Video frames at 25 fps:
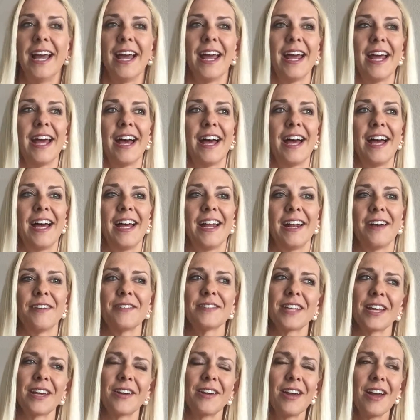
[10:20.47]
And I
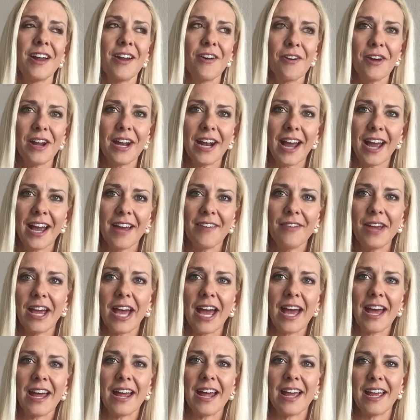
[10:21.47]
was like,
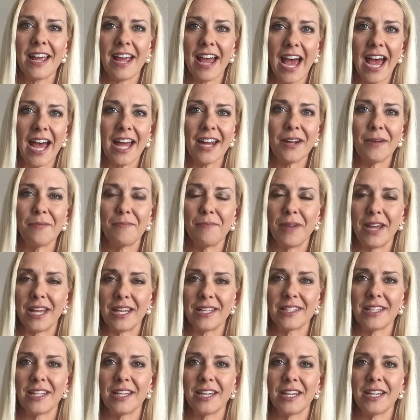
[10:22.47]
I had
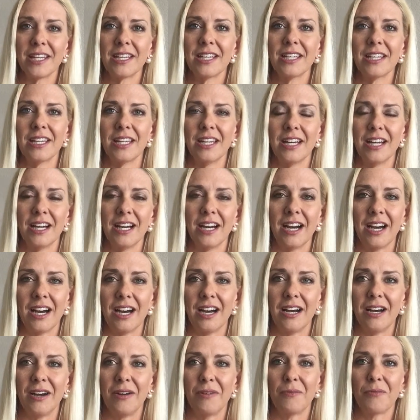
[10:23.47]
amazing
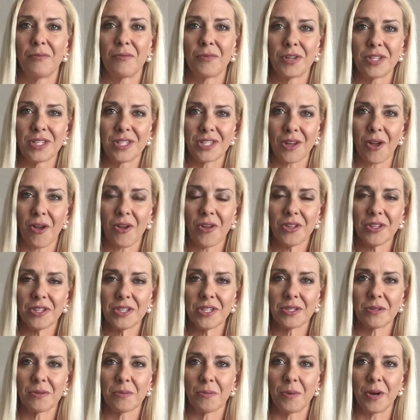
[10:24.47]

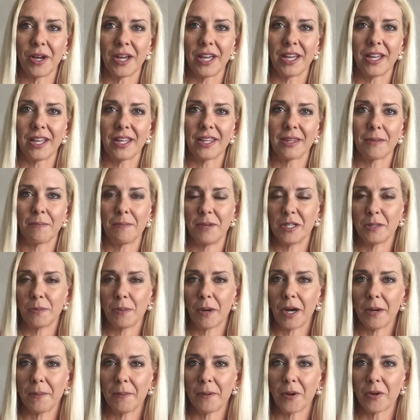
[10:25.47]
results with the
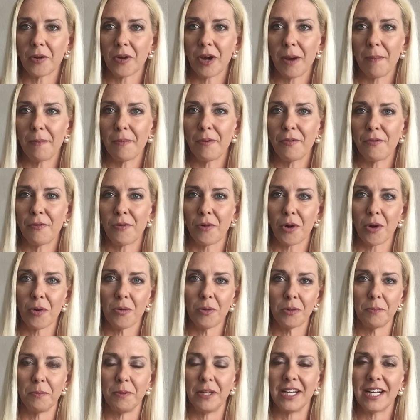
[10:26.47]
Beachbody program before
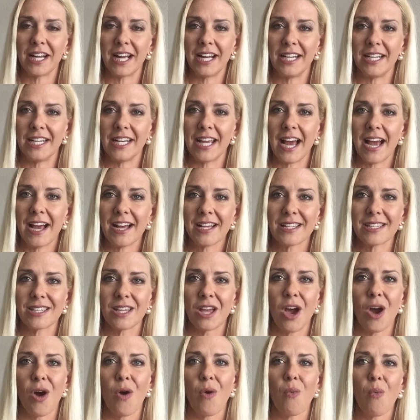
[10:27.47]
with P90X.
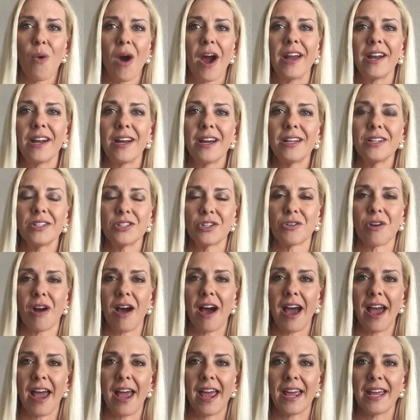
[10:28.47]
Why not
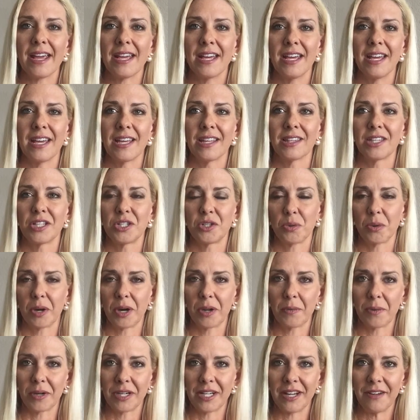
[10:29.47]
try the
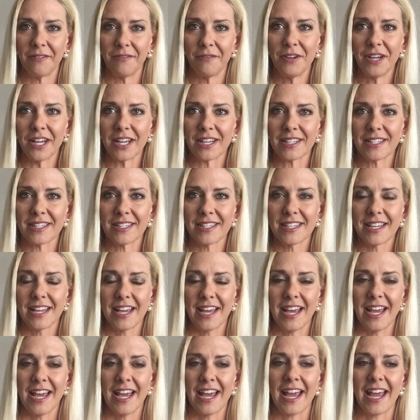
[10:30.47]
21-day fix?
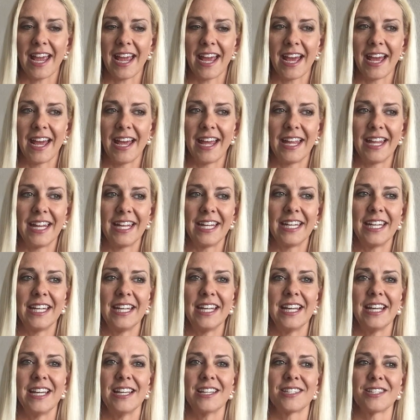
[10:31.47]
And
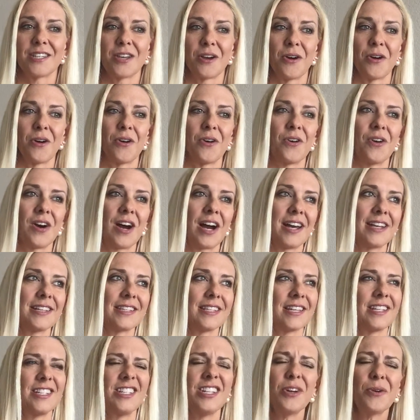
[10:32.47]
so I
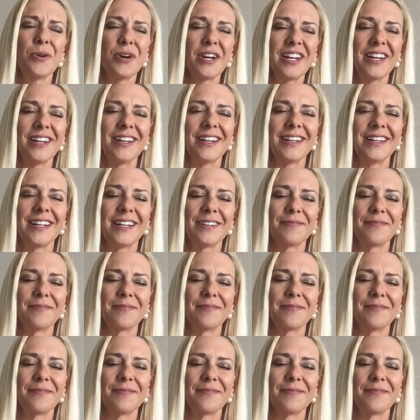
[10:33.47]
said, you know what?